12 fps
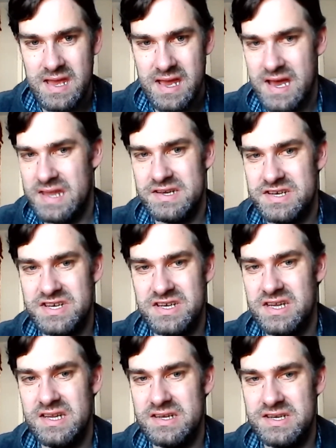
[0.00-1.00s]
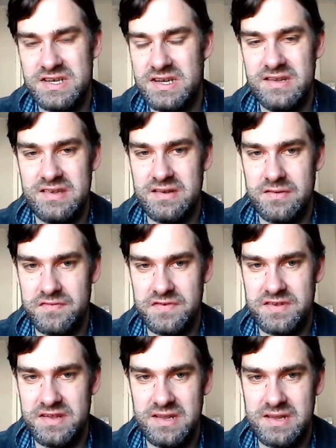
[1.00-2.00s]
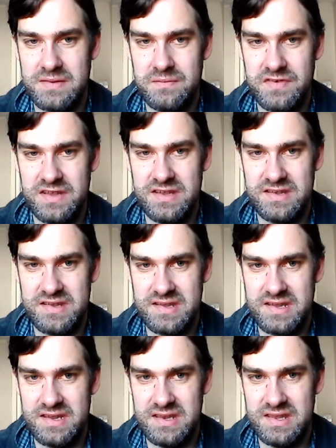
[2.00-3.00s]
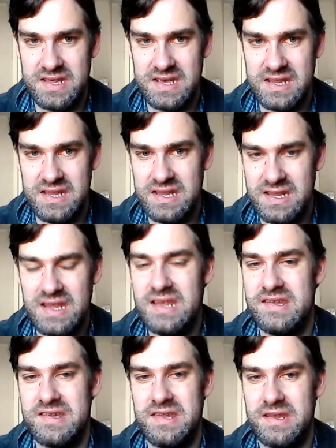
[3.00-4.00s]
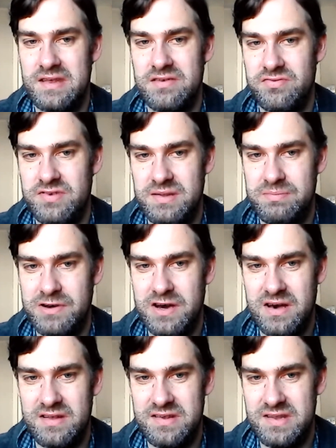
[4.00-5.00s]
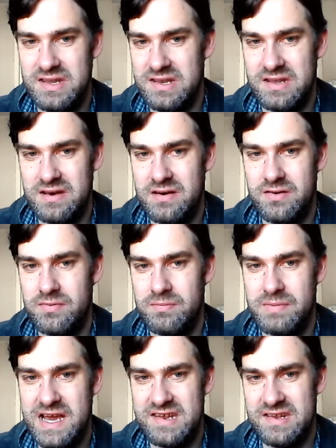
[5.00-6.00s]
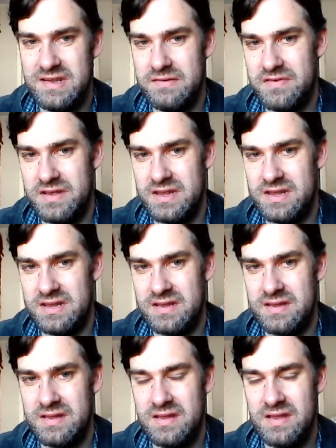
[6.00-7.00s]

And she's obviously convinced that Nate is the guilty party in the whole Maddie thing,